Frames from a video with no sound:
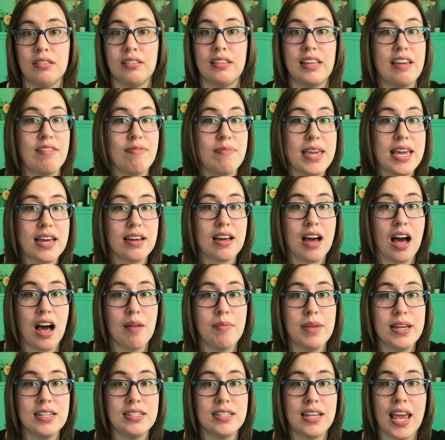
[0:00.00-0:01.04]
Leave me a
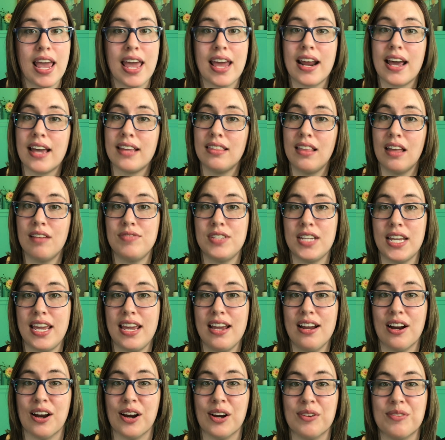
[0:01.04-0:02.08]
comment and I'd love to
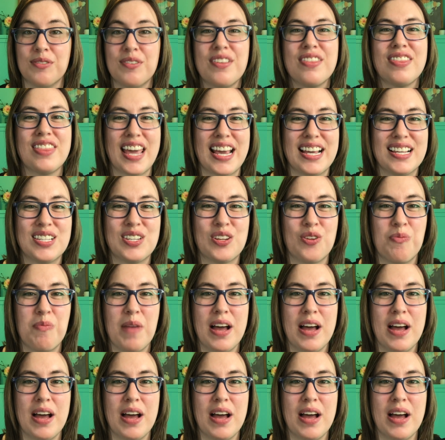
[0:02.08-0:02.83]
hear. Thanks so